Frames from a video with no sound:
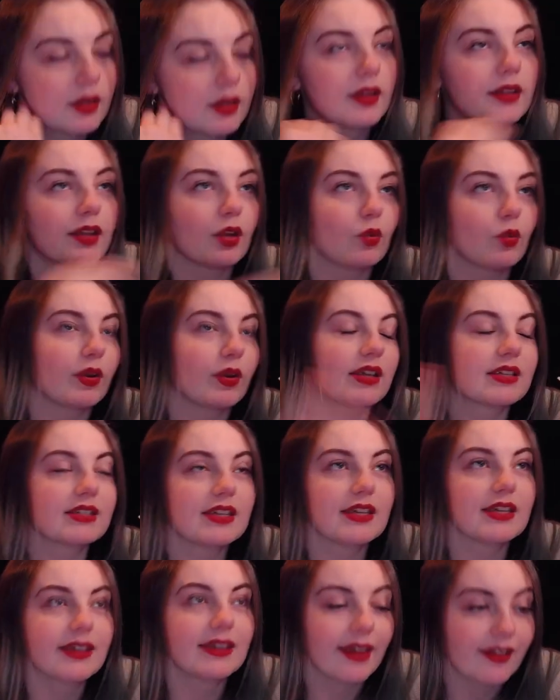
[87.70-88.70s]
And now when I
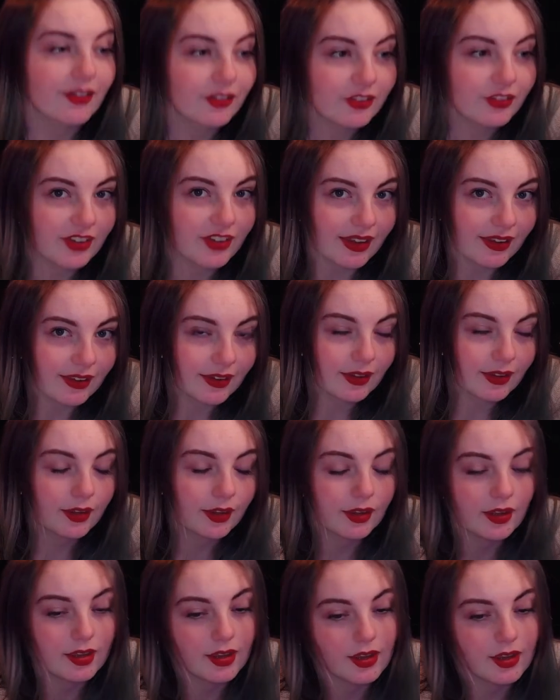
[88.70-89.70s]
say Celtic,
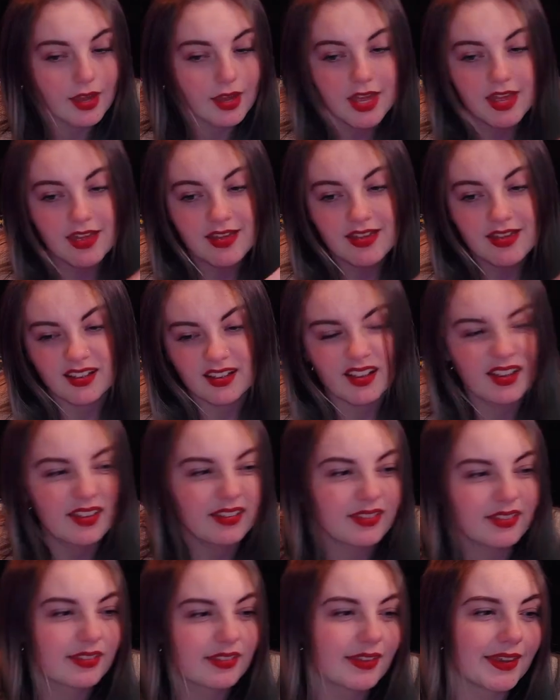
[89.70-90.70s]

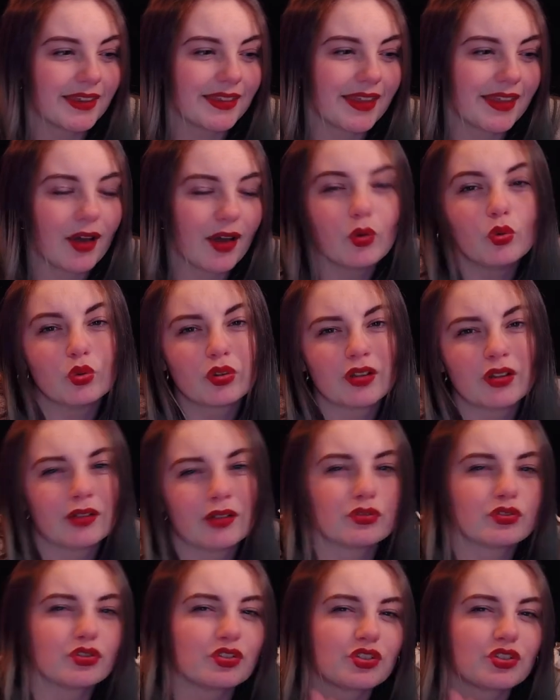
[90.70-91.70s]
that whole
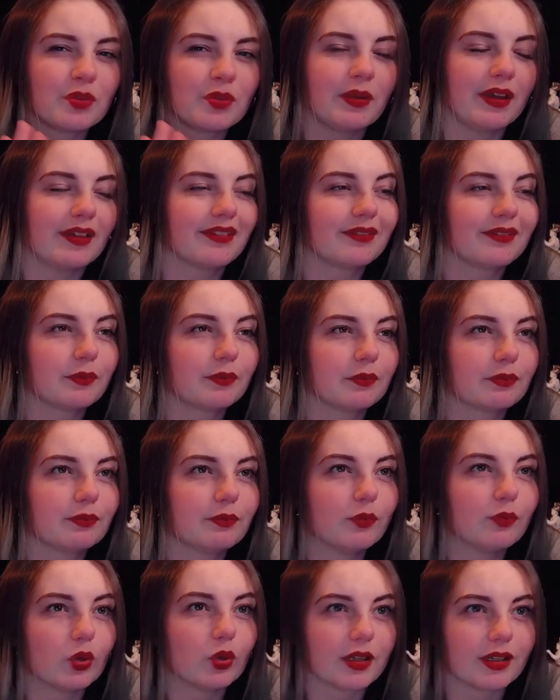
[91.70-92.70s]
culture is a bit
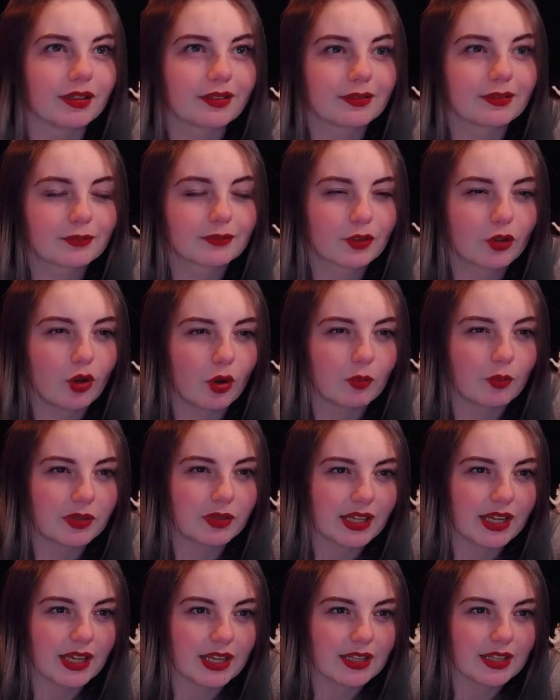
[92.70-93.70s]
more
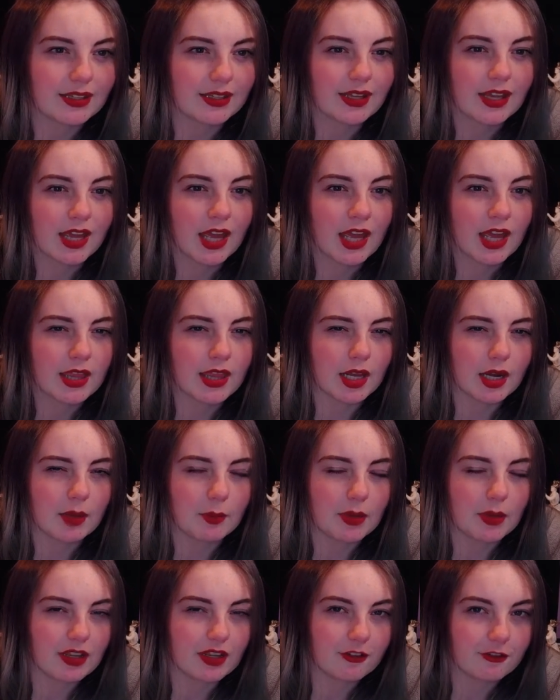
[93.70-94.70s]
complicated than it
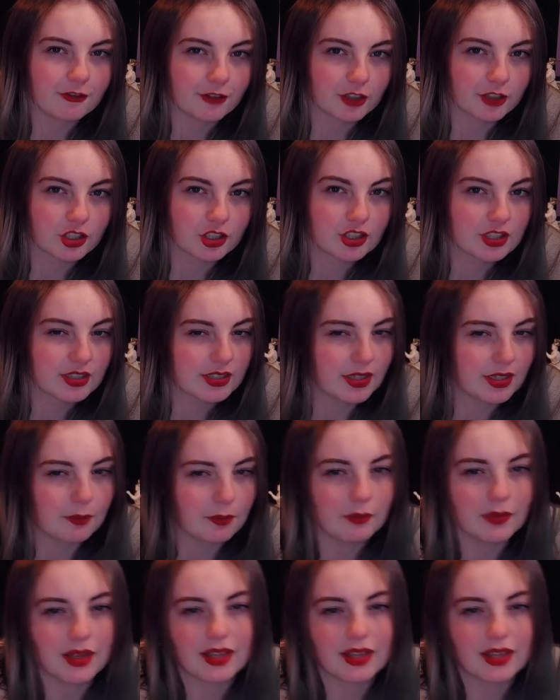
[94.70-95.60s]
might at first seem.